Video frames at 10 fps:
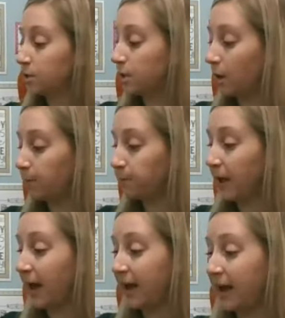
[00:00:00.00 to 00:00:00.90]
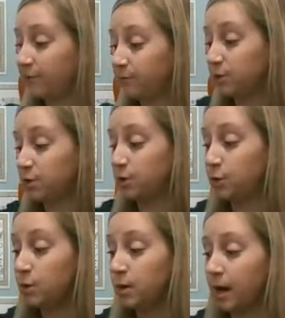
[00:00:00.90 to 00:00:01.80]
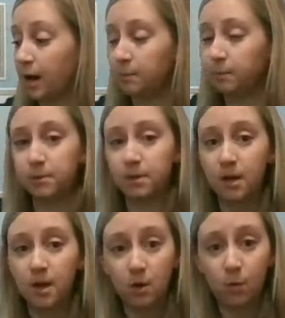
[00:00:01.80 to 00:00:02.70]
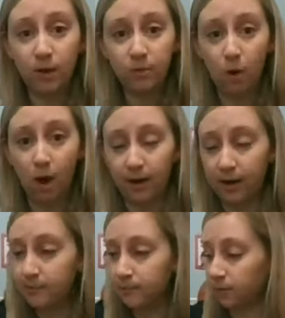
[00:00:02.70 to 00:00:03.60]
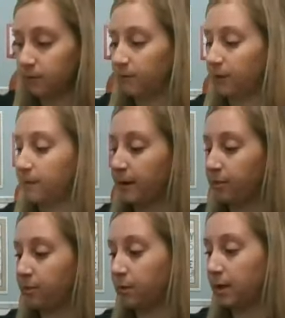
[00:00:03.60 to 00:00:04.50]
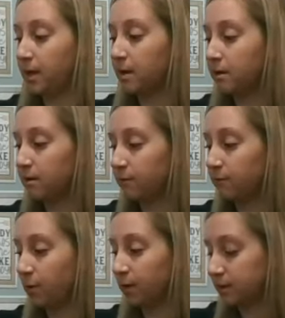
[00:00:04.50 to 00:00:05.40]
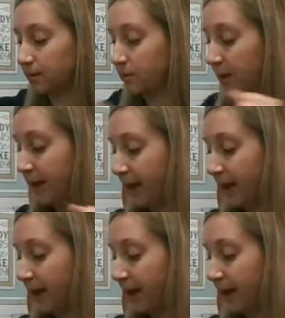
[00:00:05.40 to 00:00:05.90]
So I have 2 cups with water. They're filled about 3/4 of the way